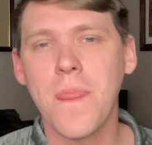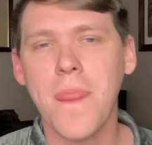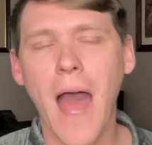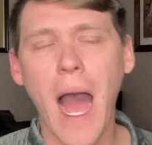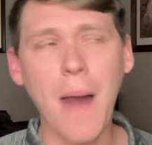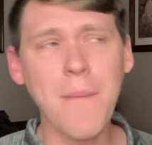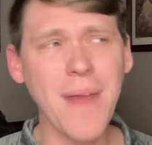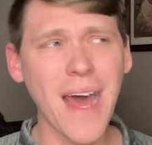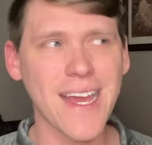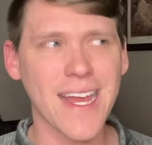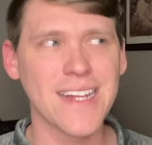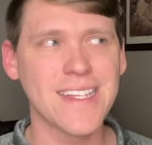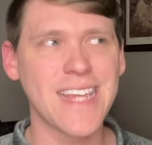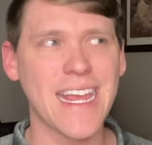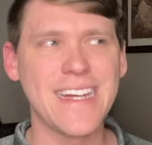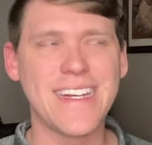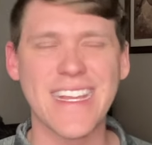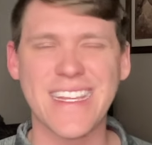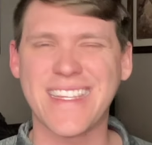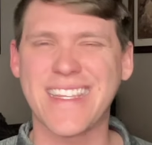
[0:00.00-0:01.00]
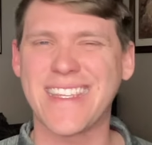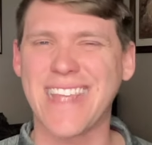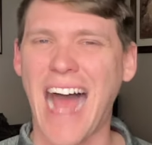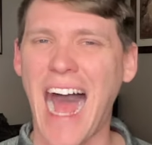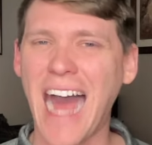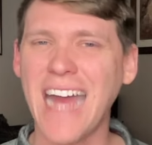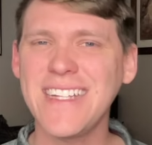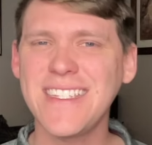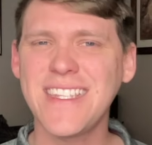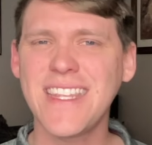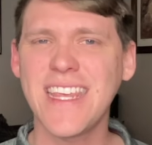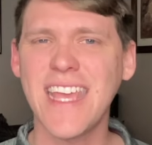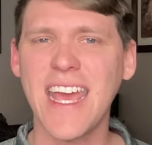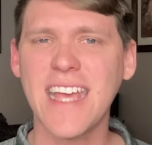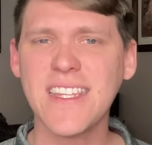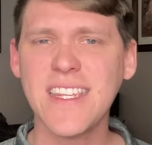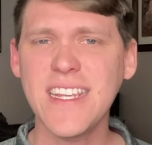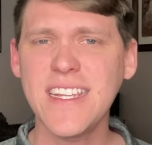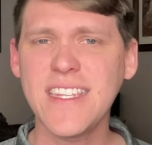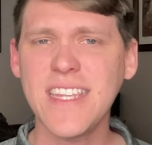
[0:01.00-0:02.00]
I'm not going to say decides
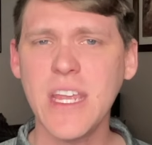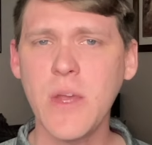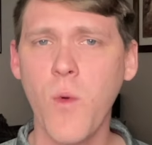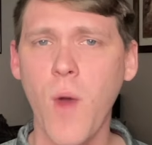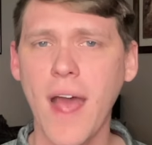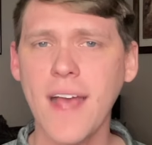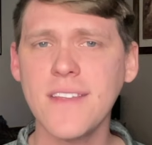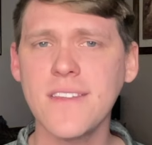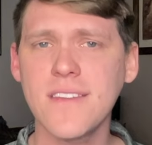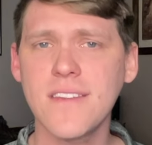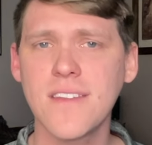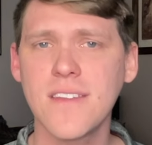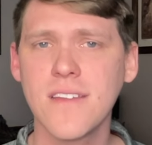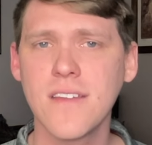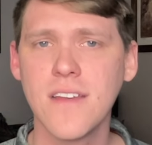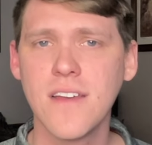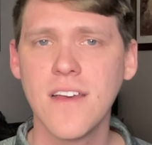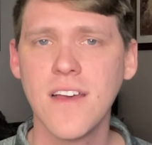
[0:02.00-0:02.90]
the SEC West,